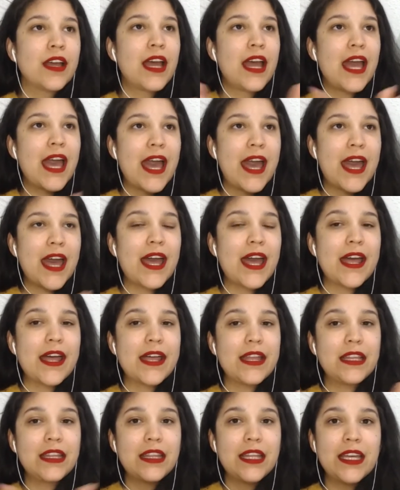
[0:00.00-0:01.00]

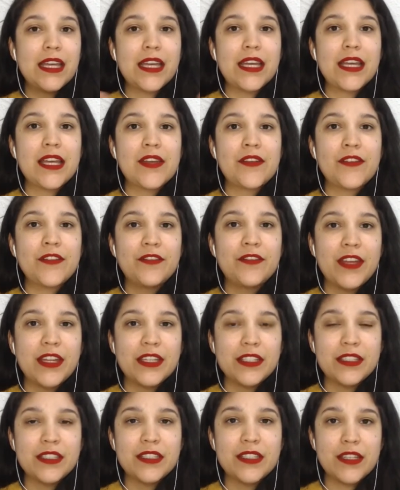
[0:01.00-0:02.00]

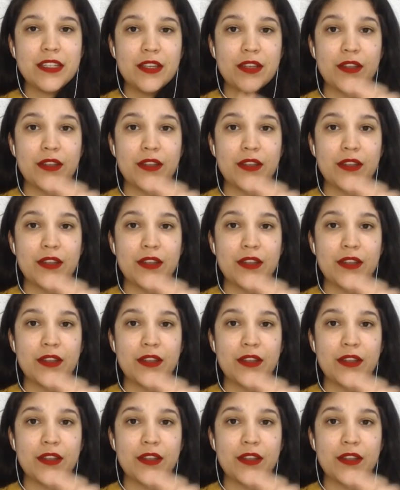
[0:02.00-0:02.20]
Elephant.